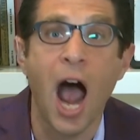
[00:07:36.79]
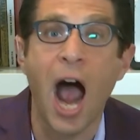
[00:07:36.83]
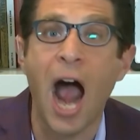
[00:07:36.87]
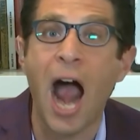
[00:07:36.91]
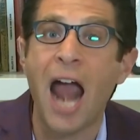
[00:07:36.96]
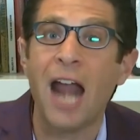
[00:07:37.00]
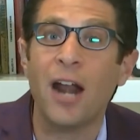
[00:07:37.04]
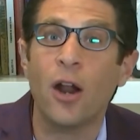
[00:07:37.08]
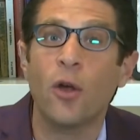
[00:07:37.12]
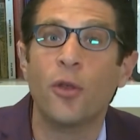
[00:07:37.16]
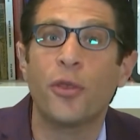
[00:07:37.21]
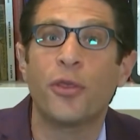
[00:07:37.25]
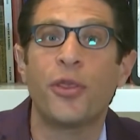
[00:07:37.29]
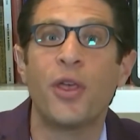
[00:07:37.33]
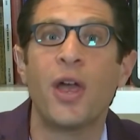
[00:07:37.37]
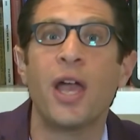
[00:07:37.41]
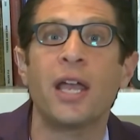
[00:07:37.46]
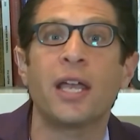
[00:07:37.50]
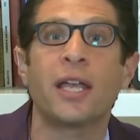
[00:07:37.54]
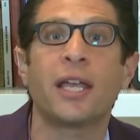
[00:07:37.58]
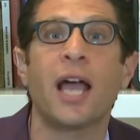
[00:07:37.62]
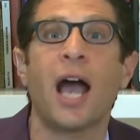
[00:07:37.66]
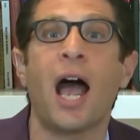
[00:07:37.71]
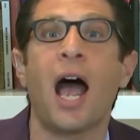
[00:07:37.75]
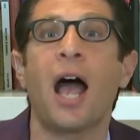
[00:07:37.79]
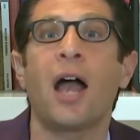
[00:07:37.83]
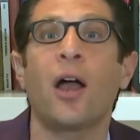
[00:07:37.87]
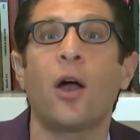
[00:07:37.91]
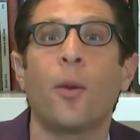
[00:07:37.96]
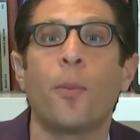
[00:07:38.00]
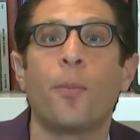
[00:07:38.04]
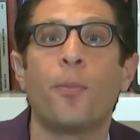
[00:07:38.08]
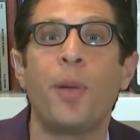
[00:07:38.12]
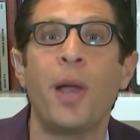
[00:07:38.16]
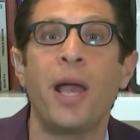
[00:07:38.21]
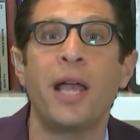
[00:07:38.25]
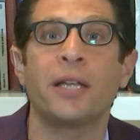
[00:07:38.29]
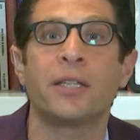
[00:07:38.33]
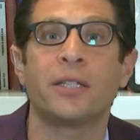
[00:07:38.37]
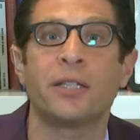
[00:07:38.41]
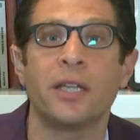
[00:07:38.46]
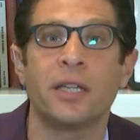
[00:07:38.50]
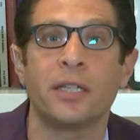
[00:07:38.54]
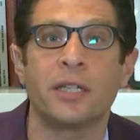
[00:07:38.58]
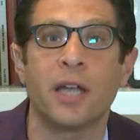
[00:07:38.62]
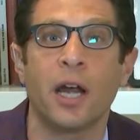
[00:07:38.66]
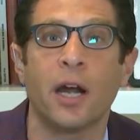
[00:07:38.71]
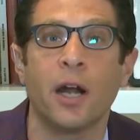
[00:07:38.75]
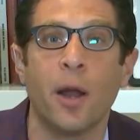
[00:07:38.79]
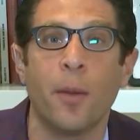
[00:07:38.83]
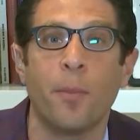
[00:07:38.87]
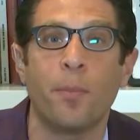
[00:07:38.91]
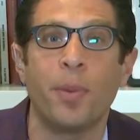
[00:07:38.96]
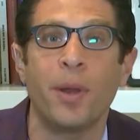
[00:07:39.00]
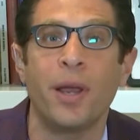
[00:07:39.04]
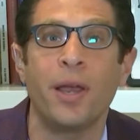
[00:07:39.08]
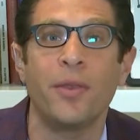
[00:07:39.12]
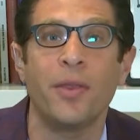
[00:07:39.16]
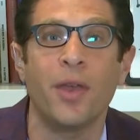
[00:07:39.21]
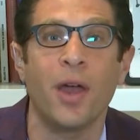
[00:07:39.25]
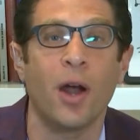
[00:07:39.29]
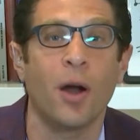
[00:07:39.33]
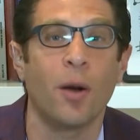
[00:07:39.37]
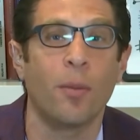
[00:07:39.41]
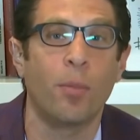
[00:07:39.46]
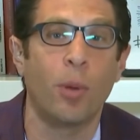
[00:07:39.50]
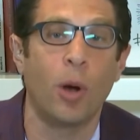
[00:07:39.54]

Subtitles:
I don't think Kyle Pitts is going to be there,